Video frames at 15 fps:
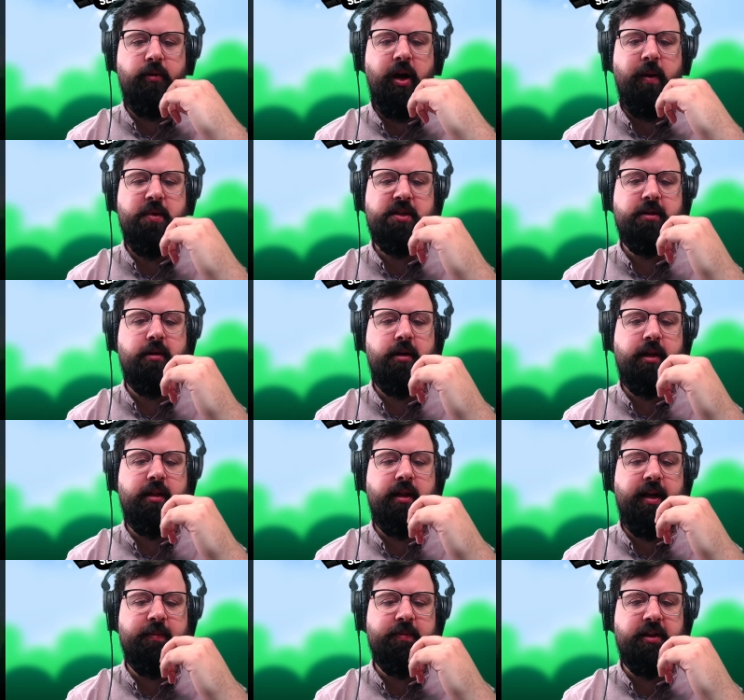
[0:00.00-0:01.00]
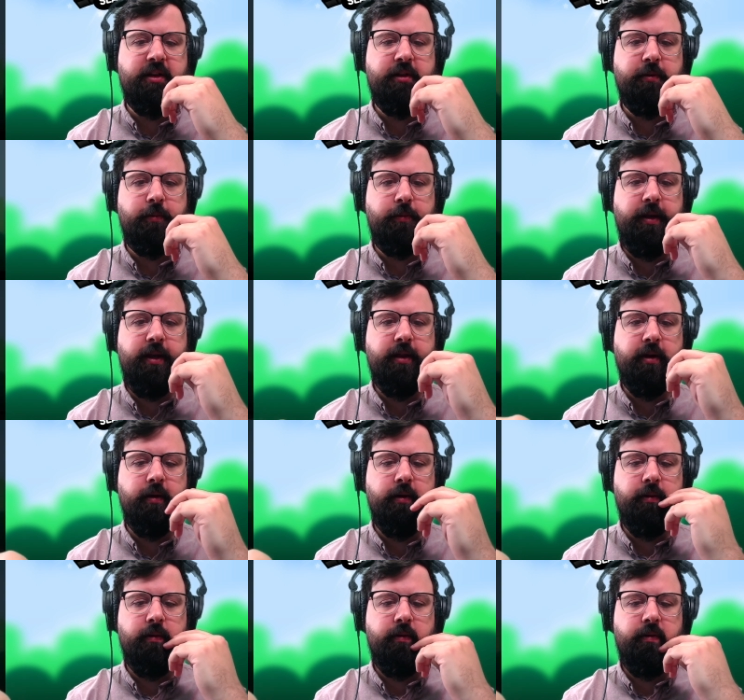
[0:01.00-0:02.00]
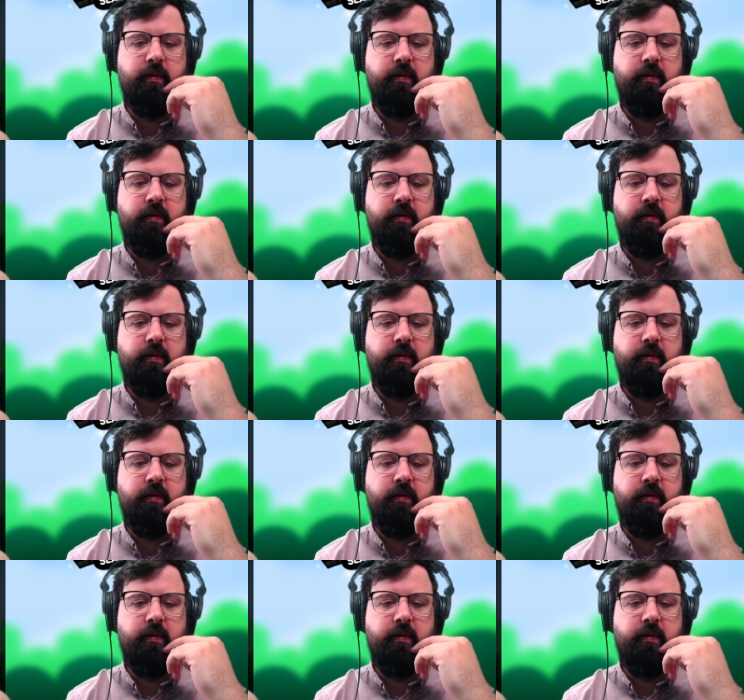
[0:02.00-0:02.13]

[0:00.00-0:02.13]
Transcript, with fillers: Rhombus already climbed to three though.